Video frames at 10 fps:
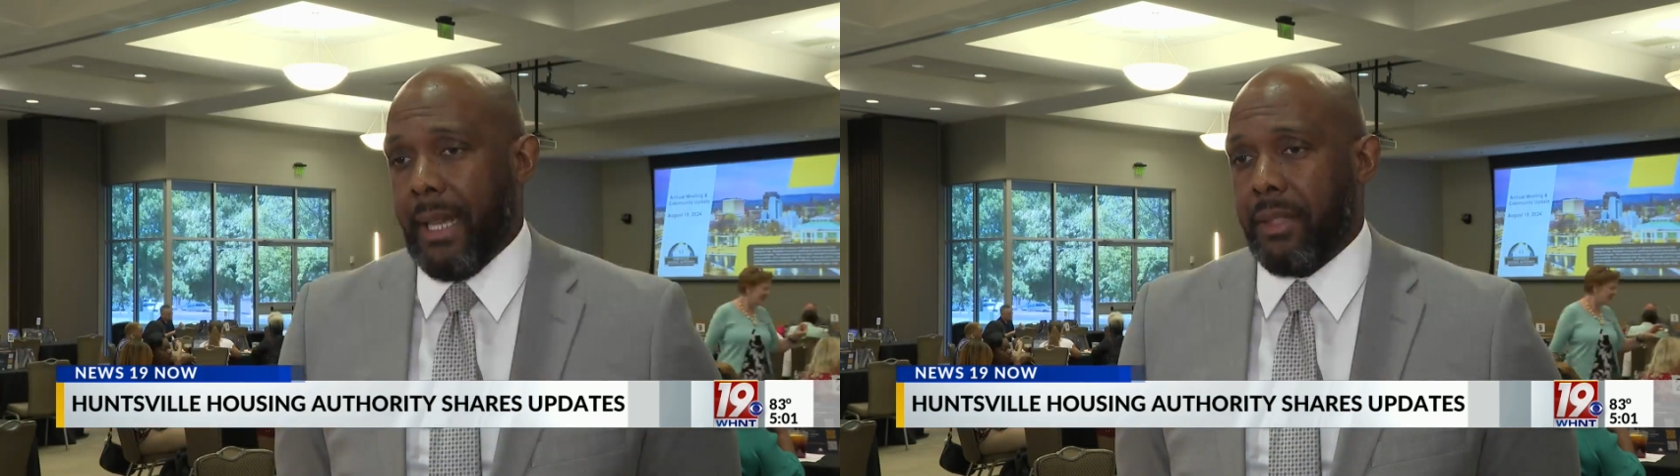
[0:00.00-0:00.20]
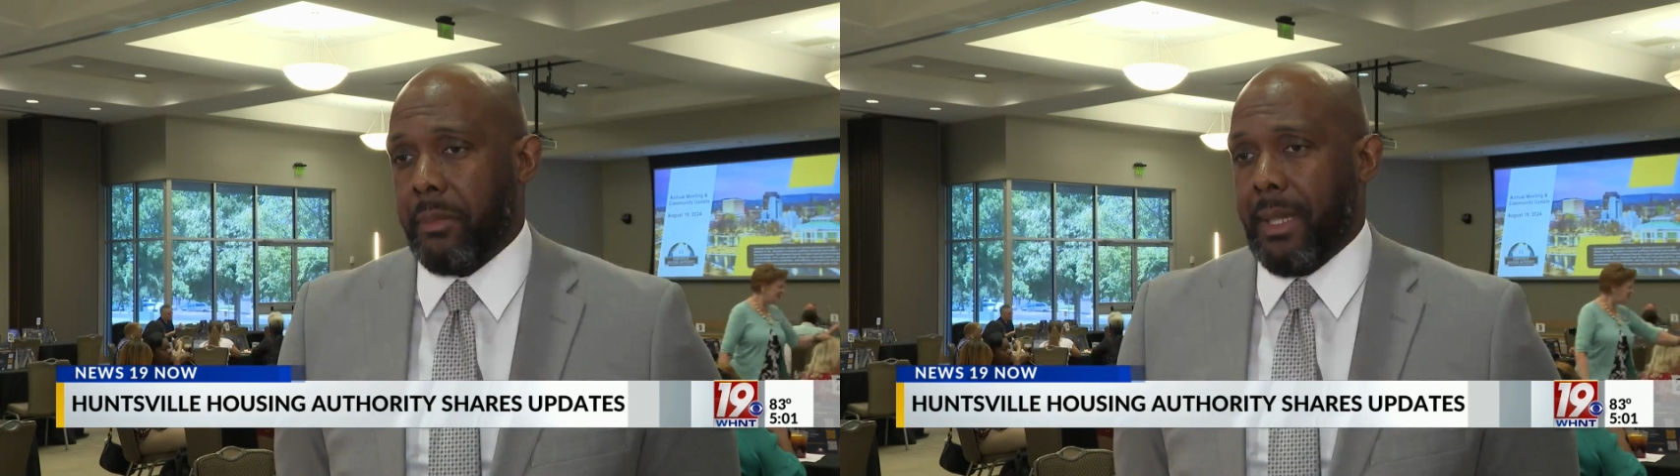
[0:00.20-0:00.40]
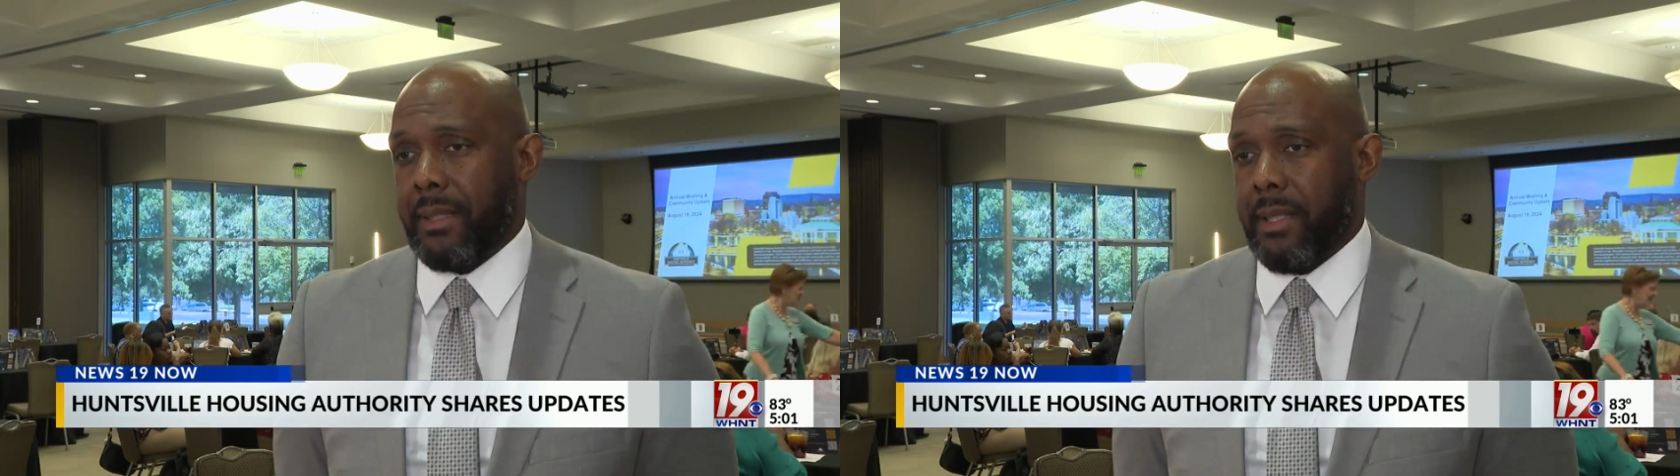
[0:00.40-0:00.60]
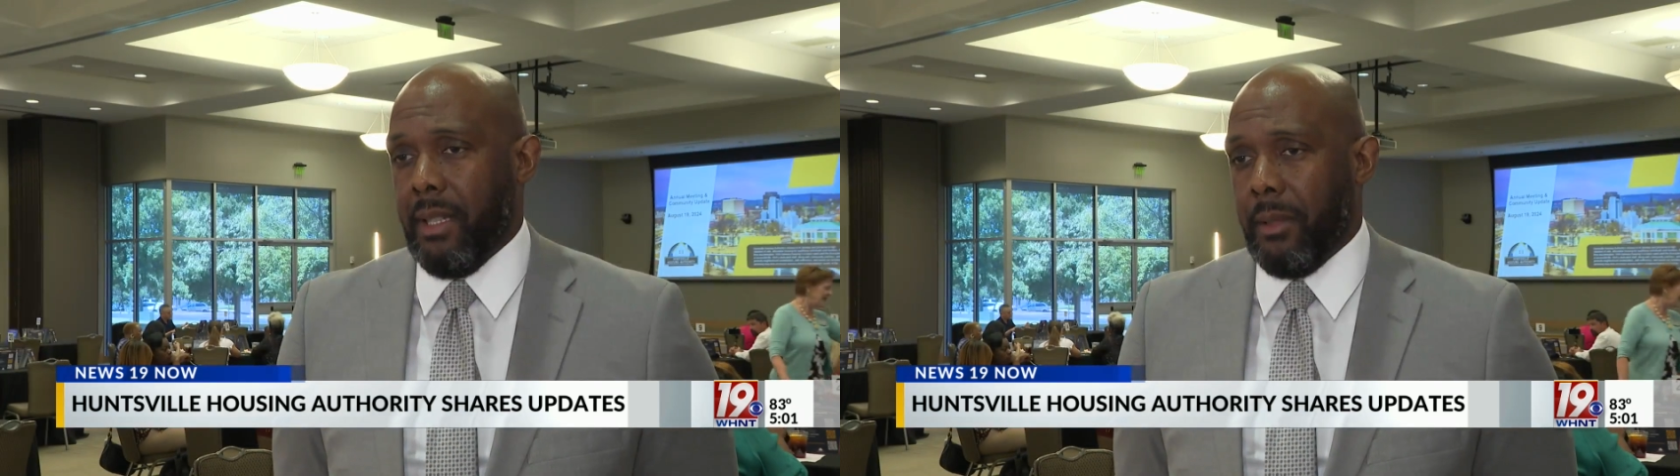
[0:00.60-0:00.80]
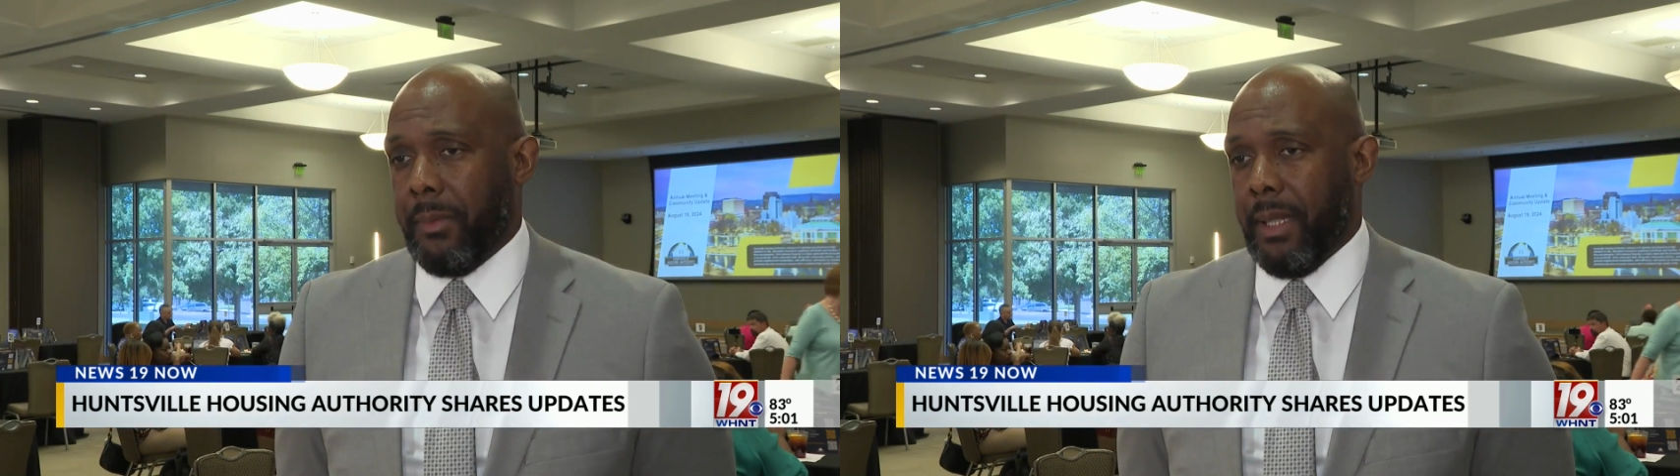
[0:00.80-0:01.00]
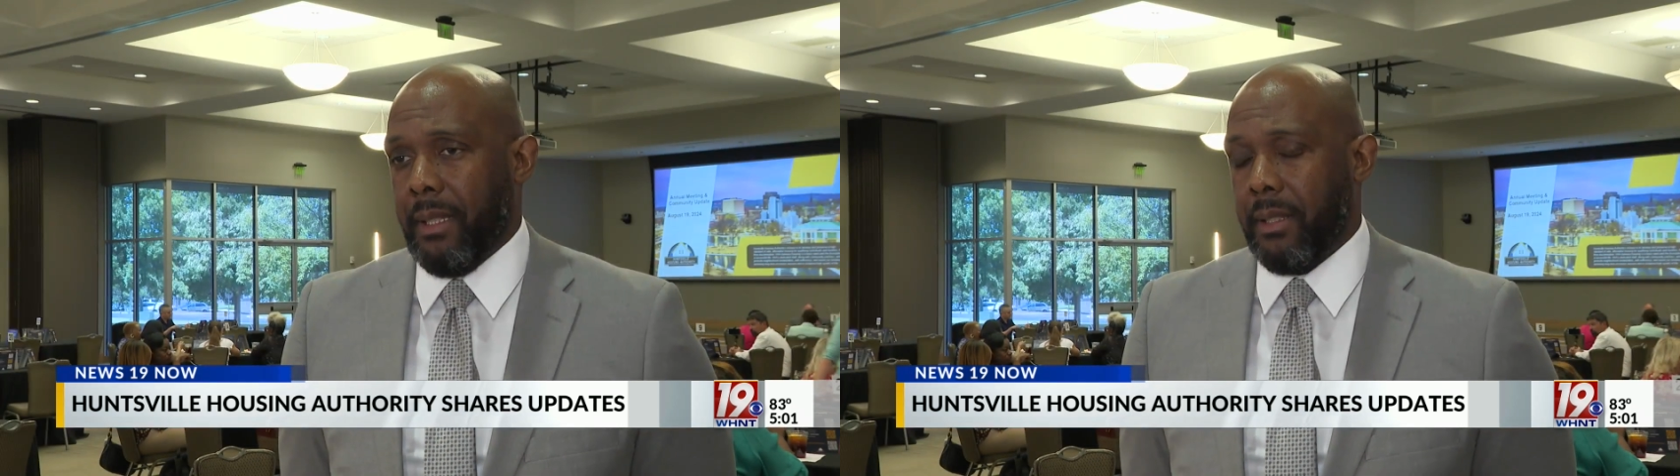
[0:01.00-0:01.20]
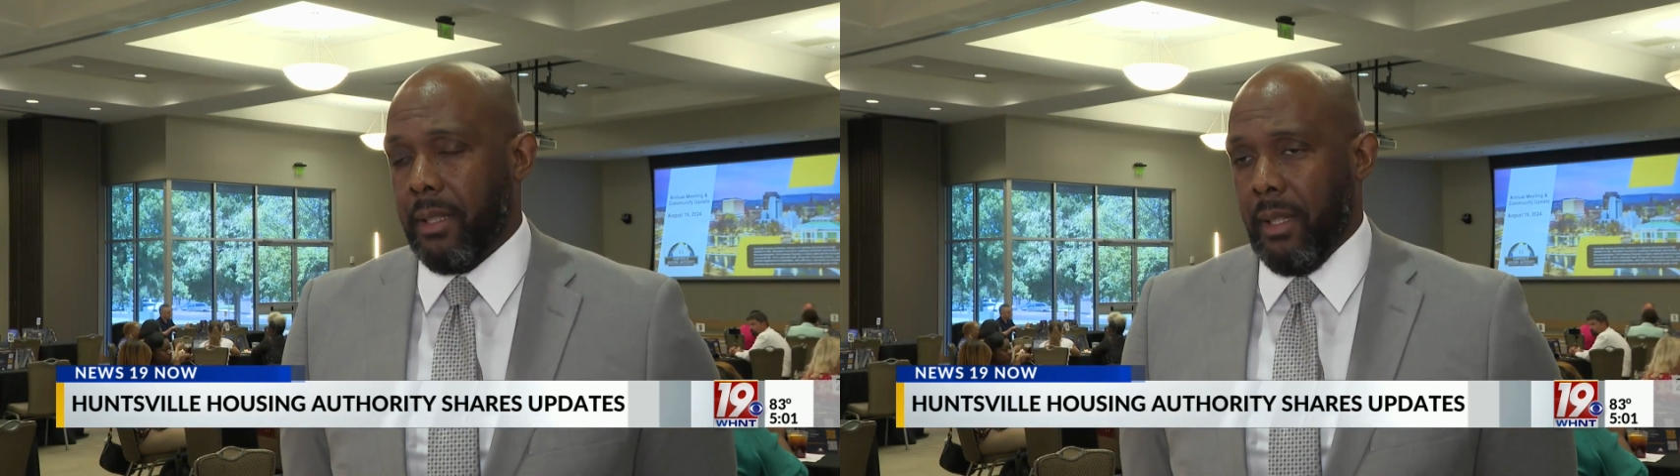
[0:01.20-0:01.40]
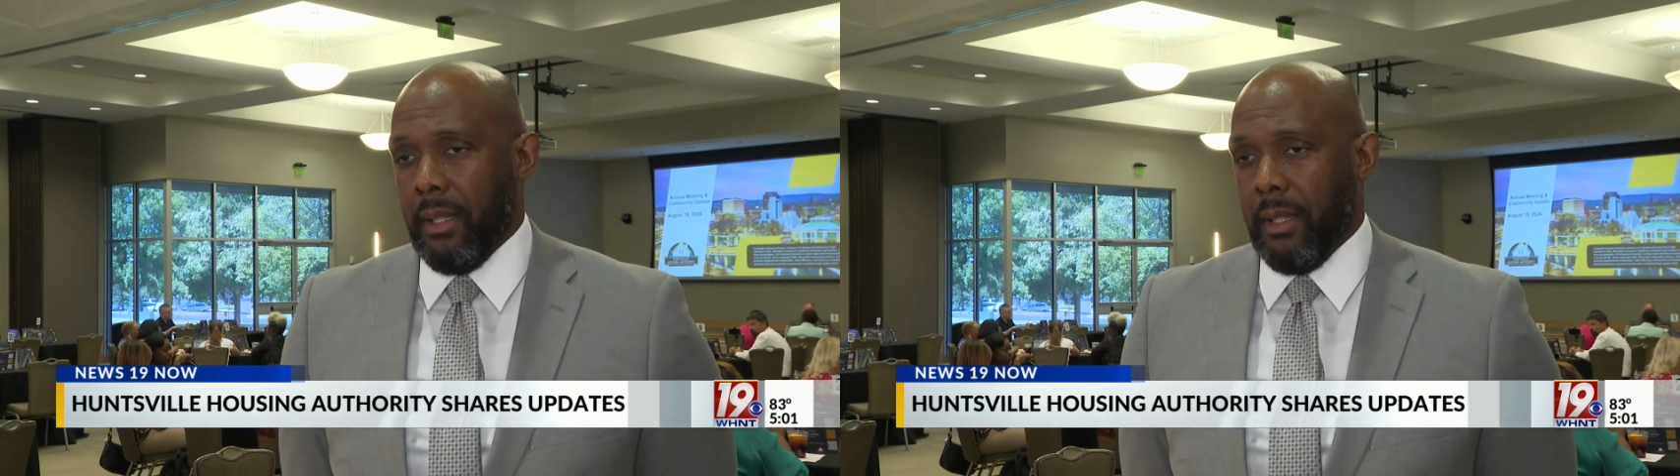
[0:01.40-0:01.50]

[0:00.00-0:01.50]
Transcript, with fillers: housing myself, and